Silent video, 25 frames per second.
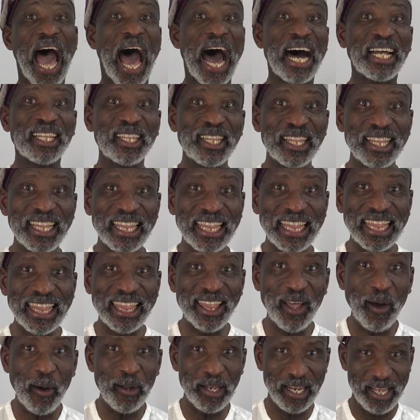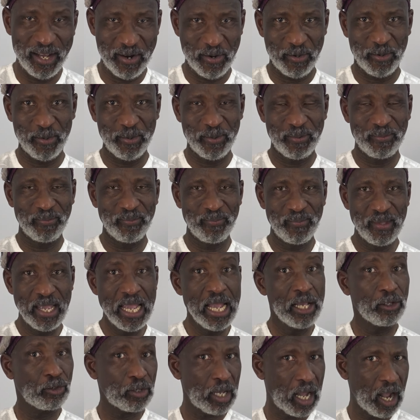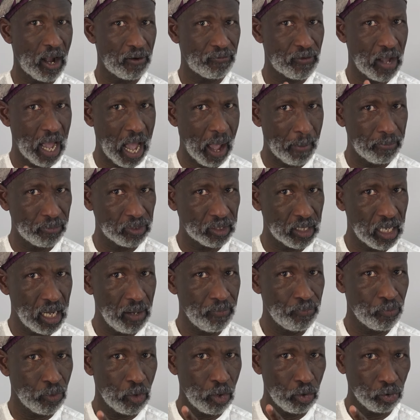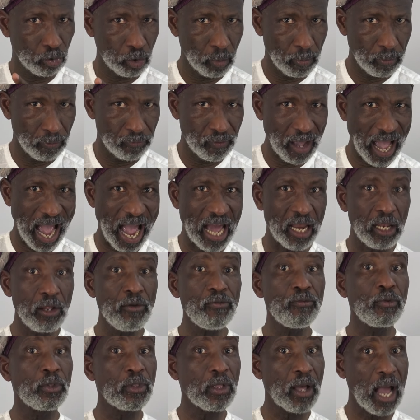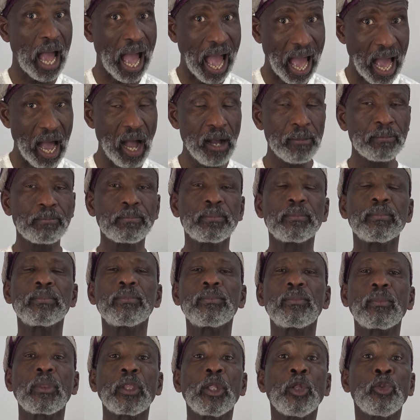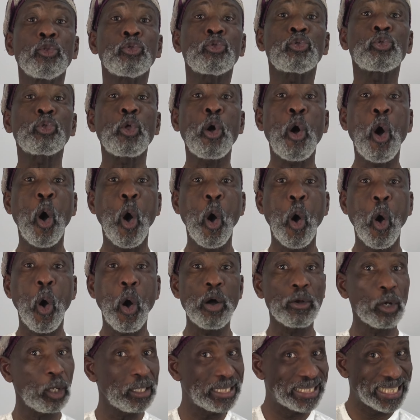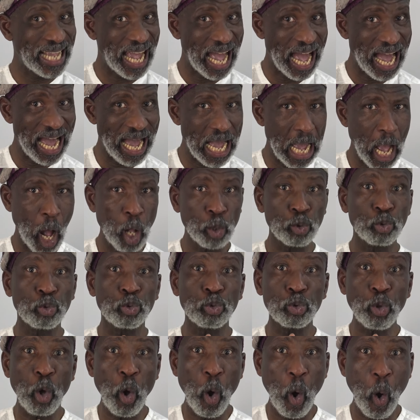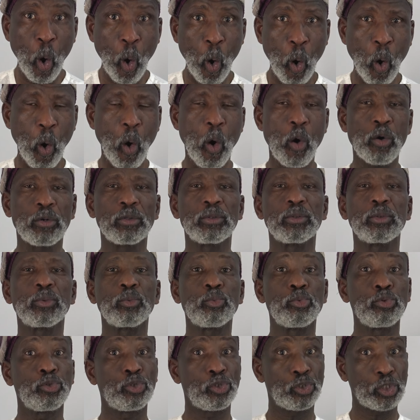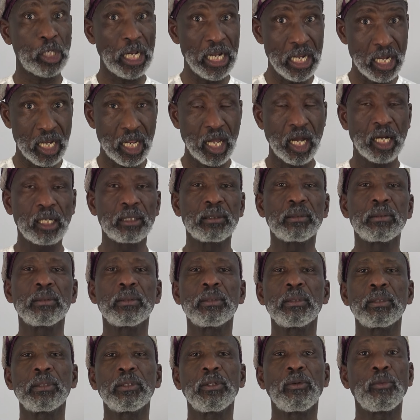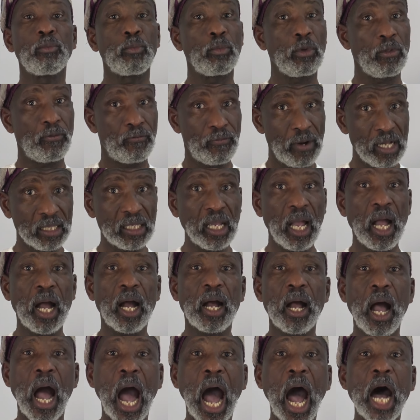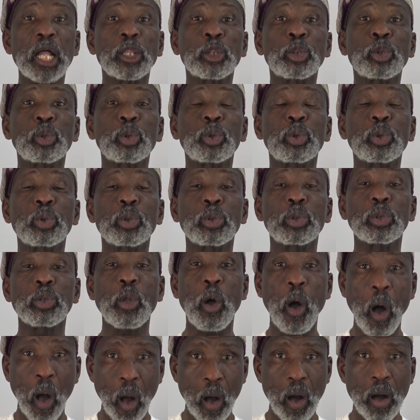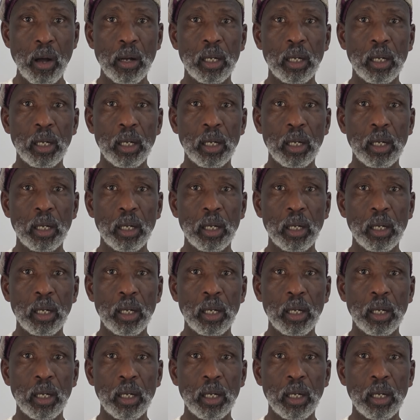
At-tali'u. So have Hamza on top of Alif with A. To, not Ta. To, with Shadda, with Fatha. At-to.